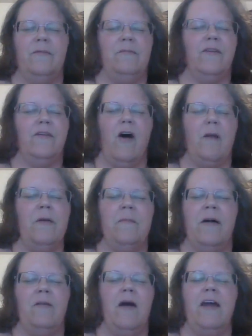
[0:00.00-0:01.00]
copying
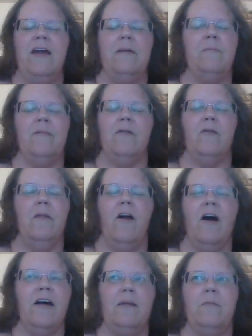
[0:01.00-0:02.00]
my writing or
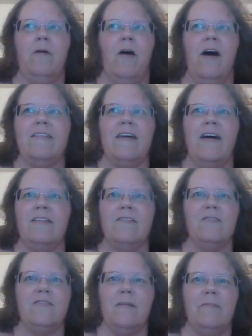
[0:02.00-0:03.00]
blogging process
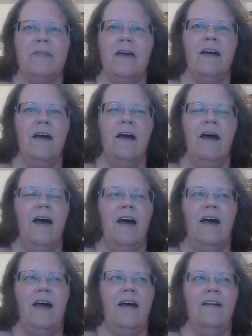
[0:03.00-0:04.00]
or something.
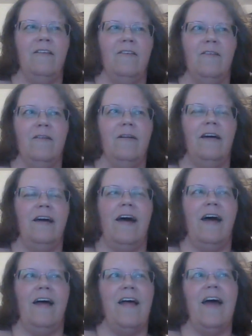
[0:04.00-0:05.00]

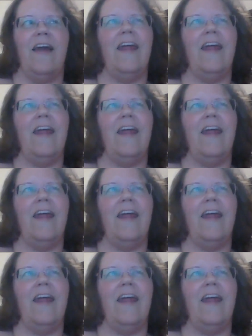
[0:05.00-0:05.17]
And